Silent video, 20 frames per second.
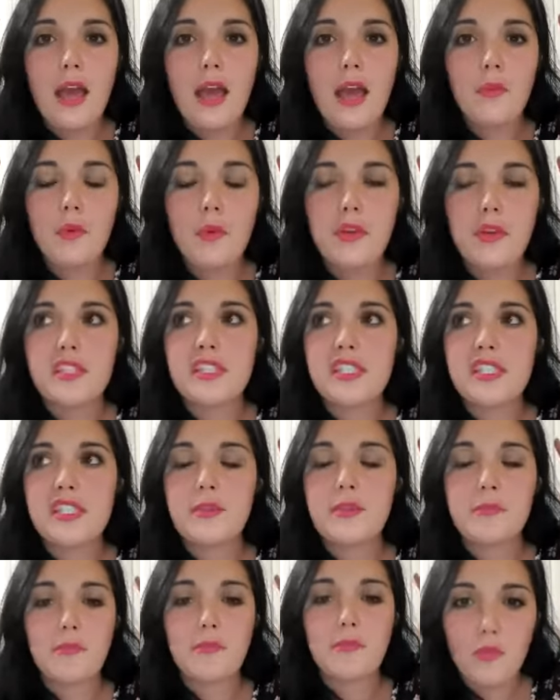was
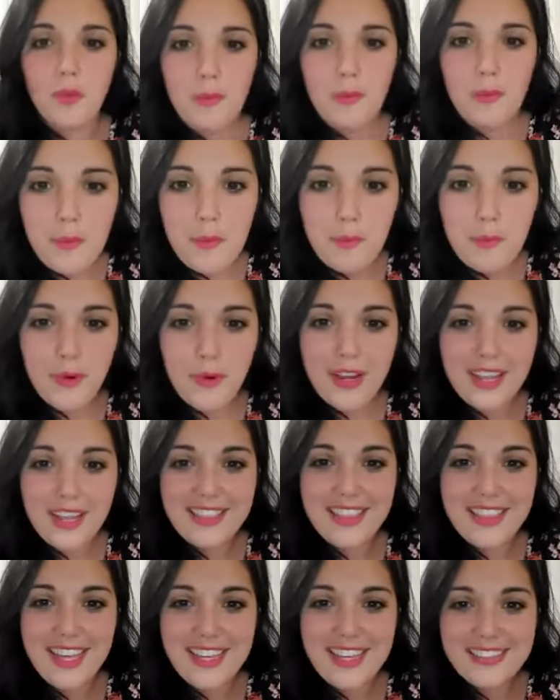remembering
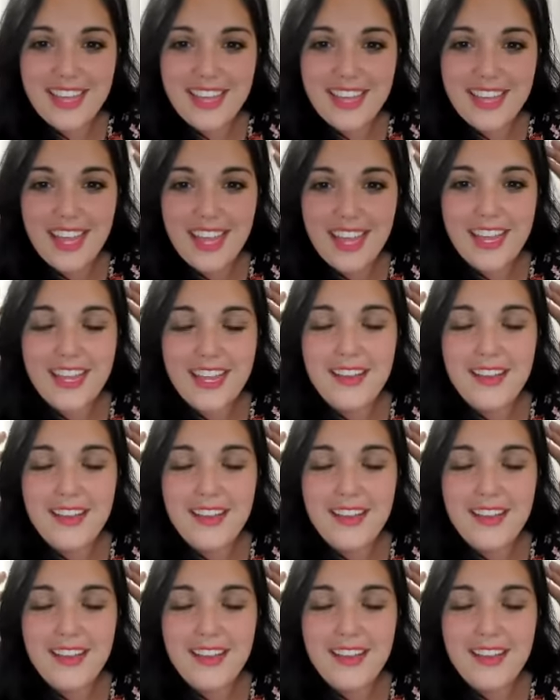things I